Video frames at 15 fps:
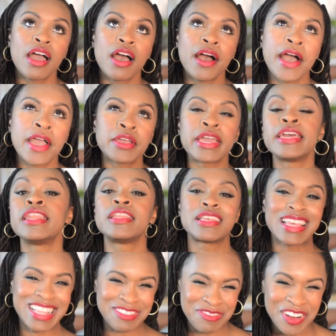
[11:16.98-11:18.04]

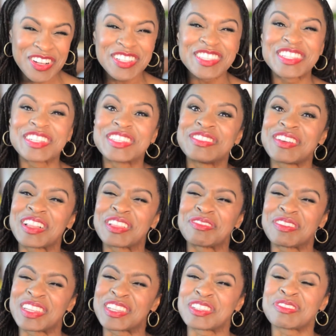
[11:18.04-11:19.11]
and personal
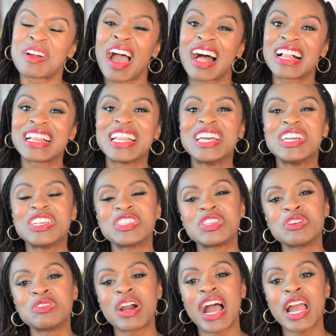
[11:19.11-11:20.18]
development as well.
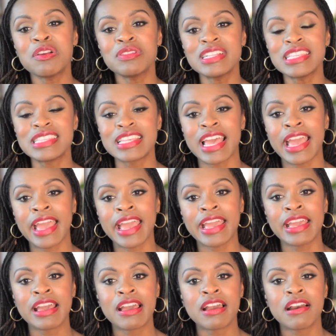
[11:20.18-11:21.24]
So I would
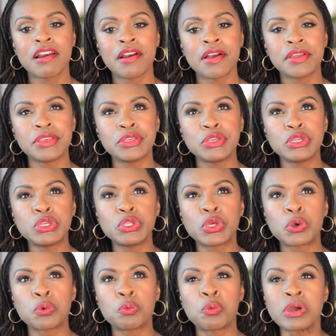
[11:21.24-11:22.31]
say,
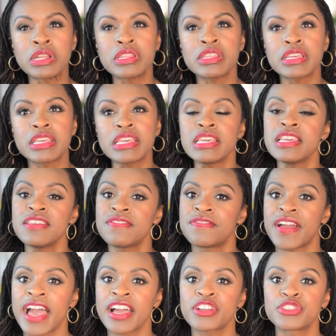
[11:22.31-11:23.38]
one of the key
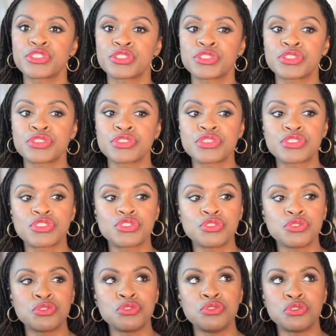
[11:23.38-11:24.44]
factors
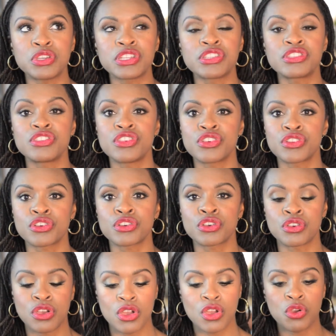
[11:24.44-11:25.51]
to
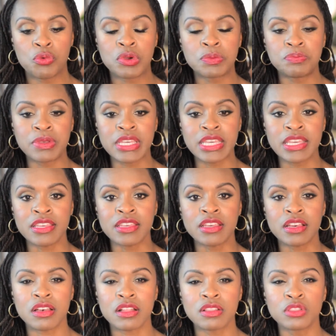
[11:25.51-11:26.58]
consider would
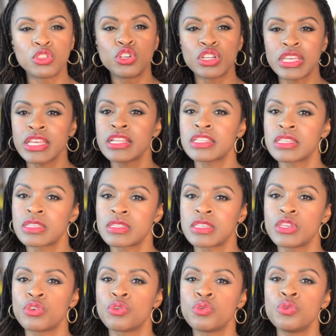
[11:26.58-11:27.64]
be looking to
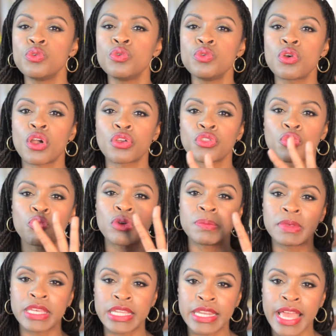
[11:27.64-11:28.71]
see who are the
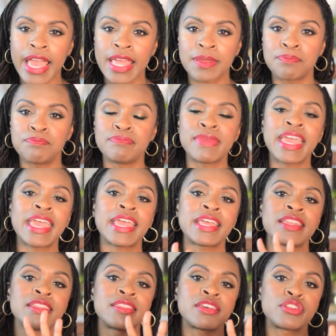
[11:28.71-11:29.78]
women and
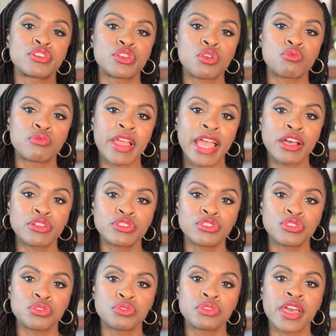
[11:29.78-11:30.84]
men that are
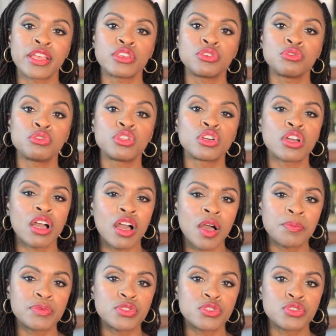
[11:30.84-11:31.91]
around you that you look
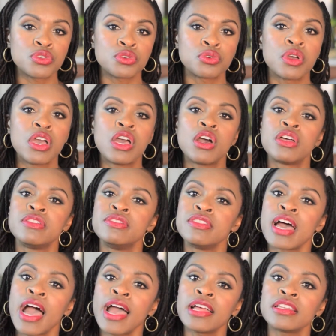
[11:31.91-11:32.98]
up to,
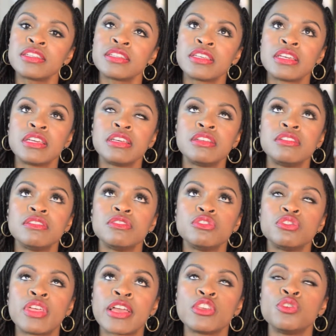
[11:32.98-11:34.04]
not
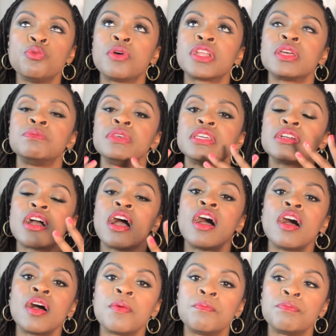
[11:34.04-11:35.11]
that you want to
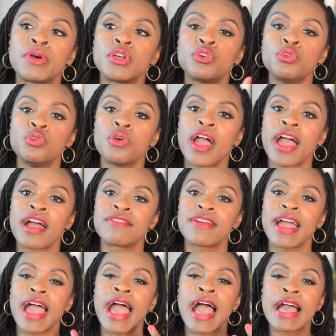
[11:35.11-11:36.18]
become, but who have
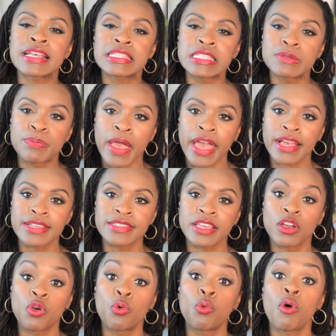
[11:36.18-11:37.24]
aspects
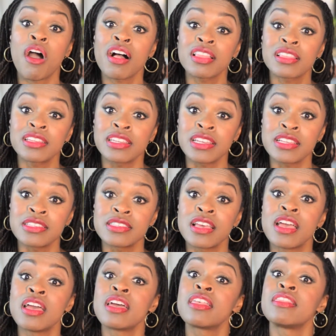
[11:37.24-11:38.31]
and
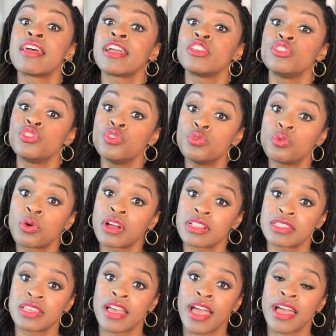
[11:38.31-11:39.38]
qualities that you want
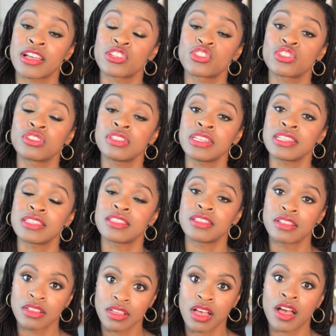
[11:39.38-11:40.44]
to actually
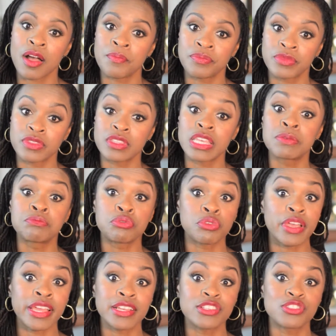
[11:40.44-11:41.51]

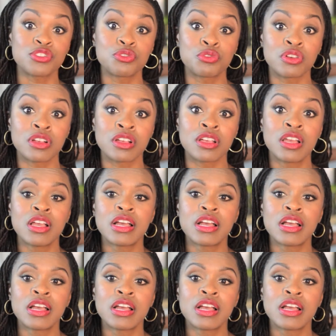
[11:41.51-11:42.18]
embrace or